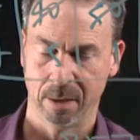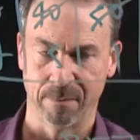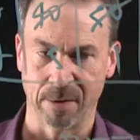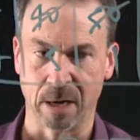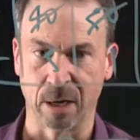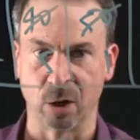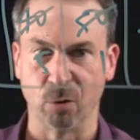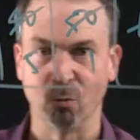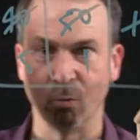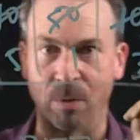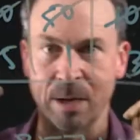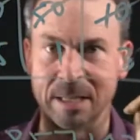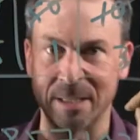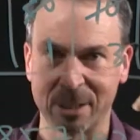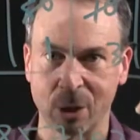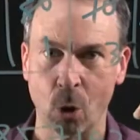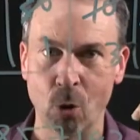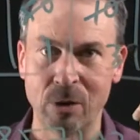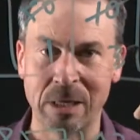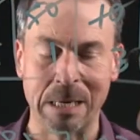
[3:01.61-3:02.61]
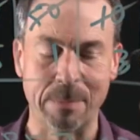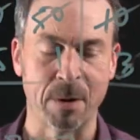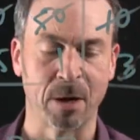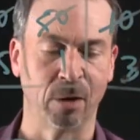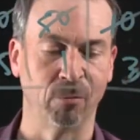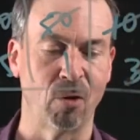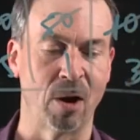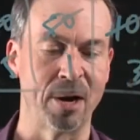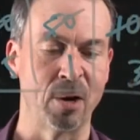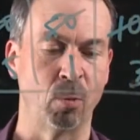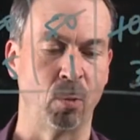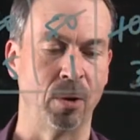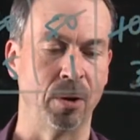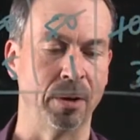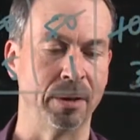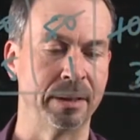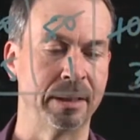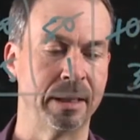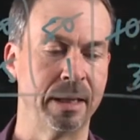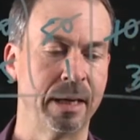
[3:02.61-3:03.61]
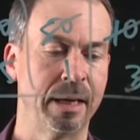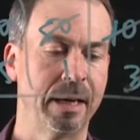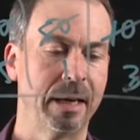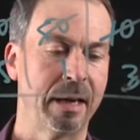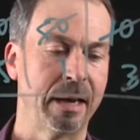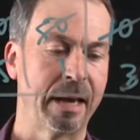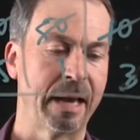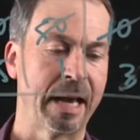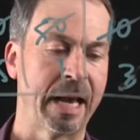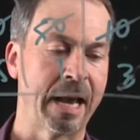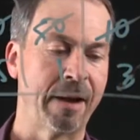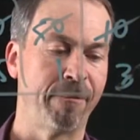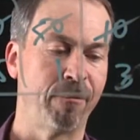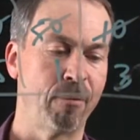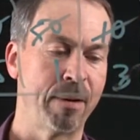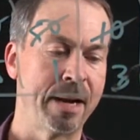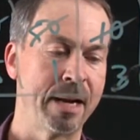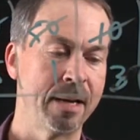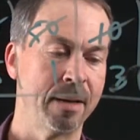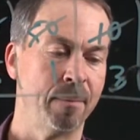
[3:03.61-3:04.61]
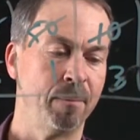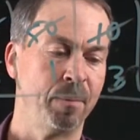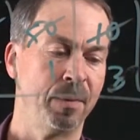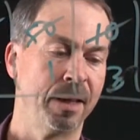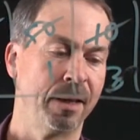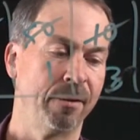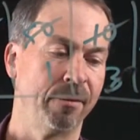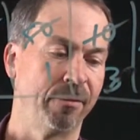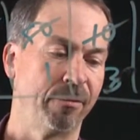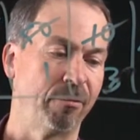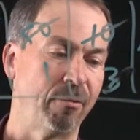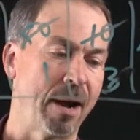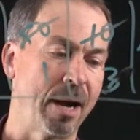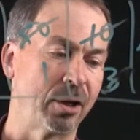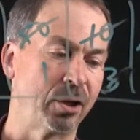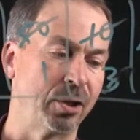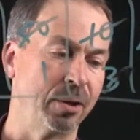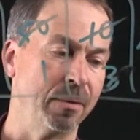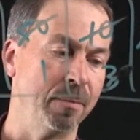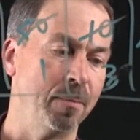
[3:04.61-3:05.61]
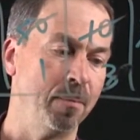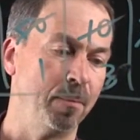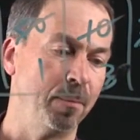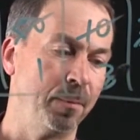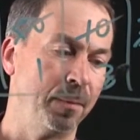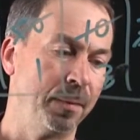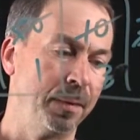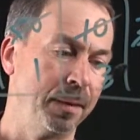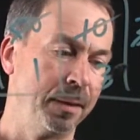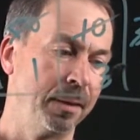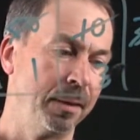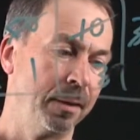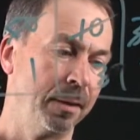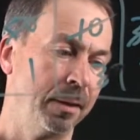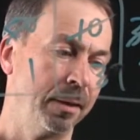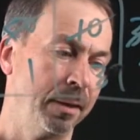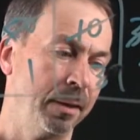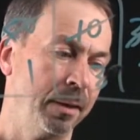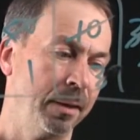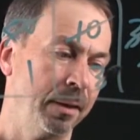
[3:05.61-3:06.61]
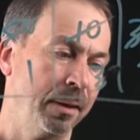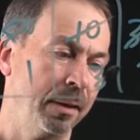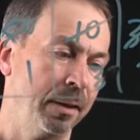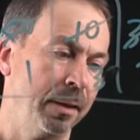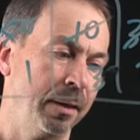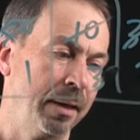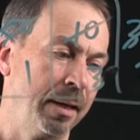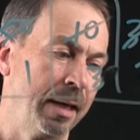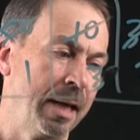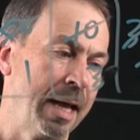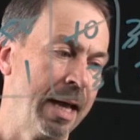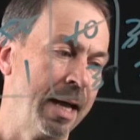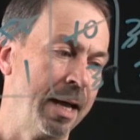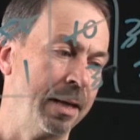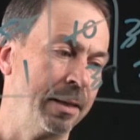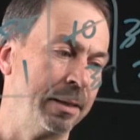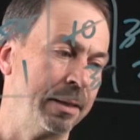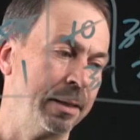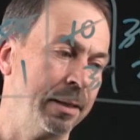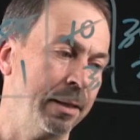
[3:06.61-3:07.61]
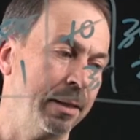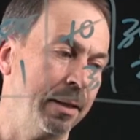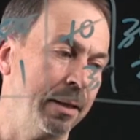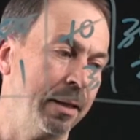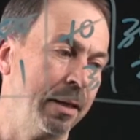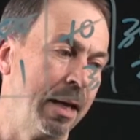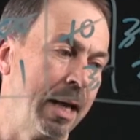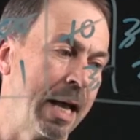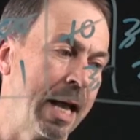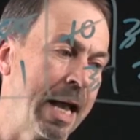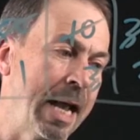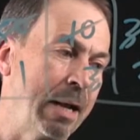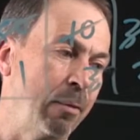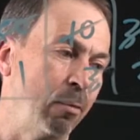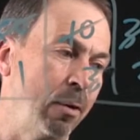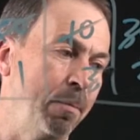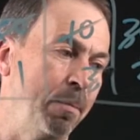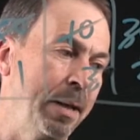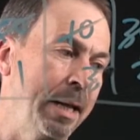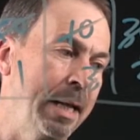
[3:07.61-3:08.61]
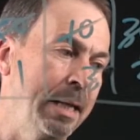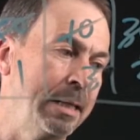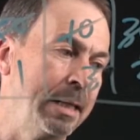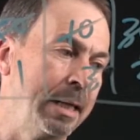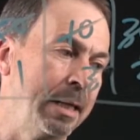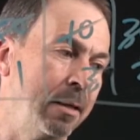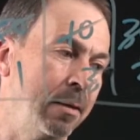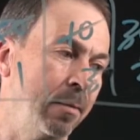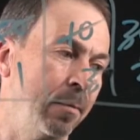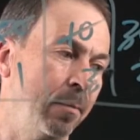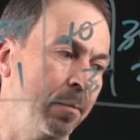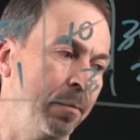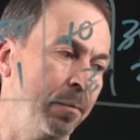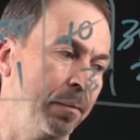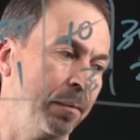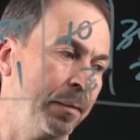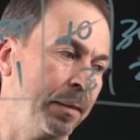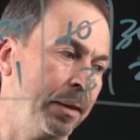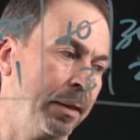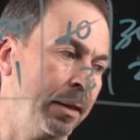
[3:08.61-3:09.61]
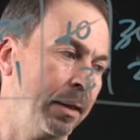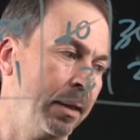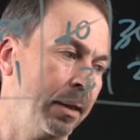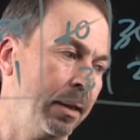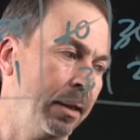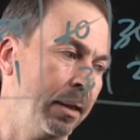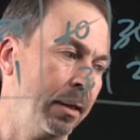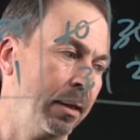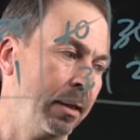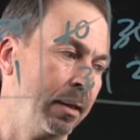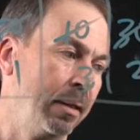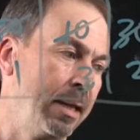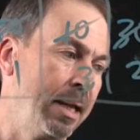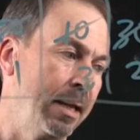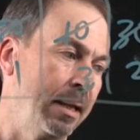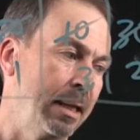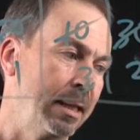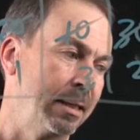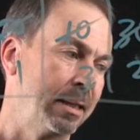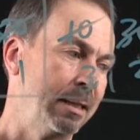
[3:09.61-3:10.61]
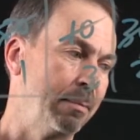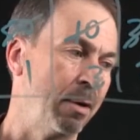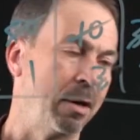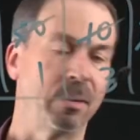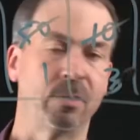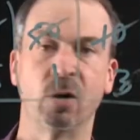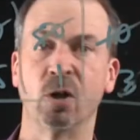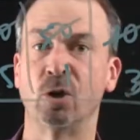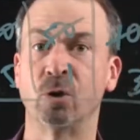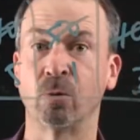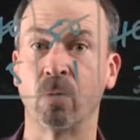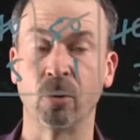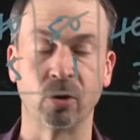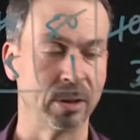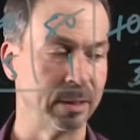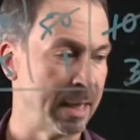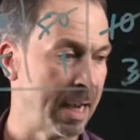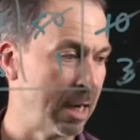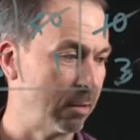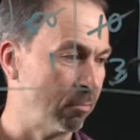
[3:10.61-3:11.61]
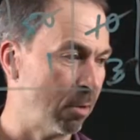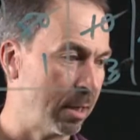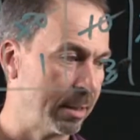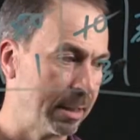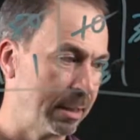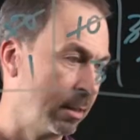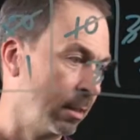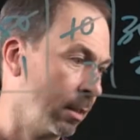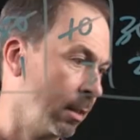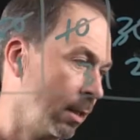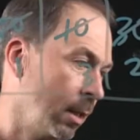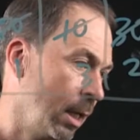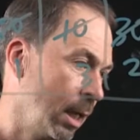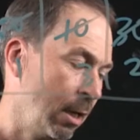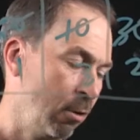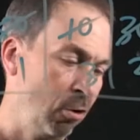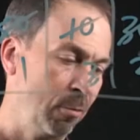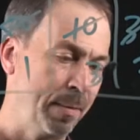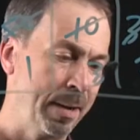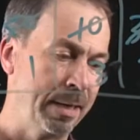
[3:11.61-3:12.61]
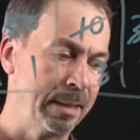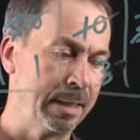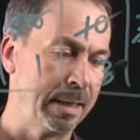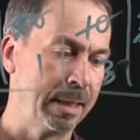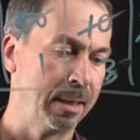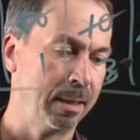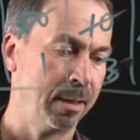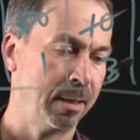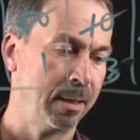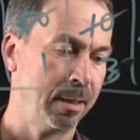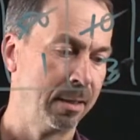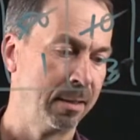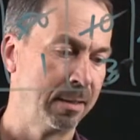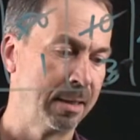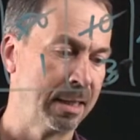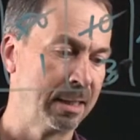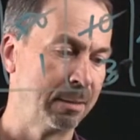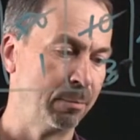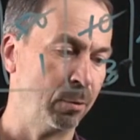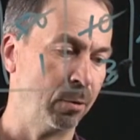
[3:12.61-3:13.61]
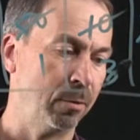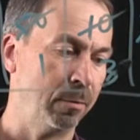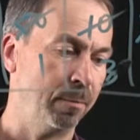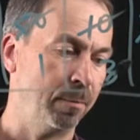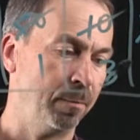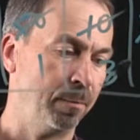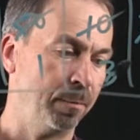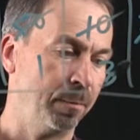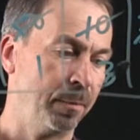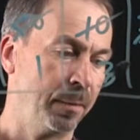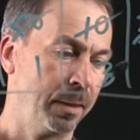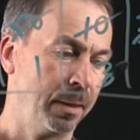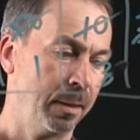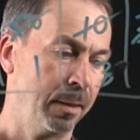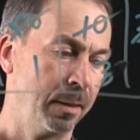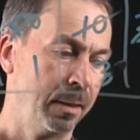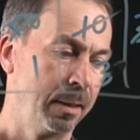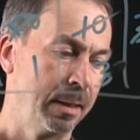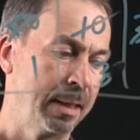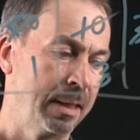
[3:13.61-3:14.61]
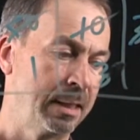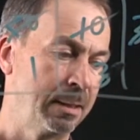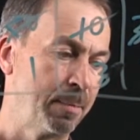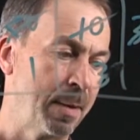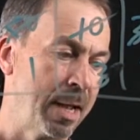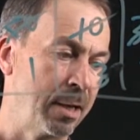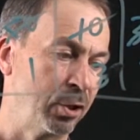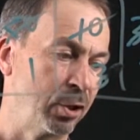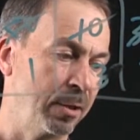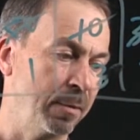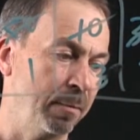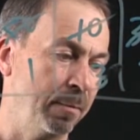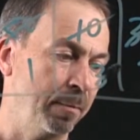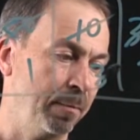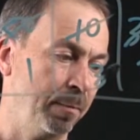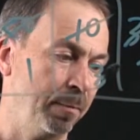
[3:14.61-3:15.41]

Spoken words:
But it's so deep, I'm going to write in words. Every fraction has a repeating, now you get to see my atrocious handwriting, a repeating decimal expansion.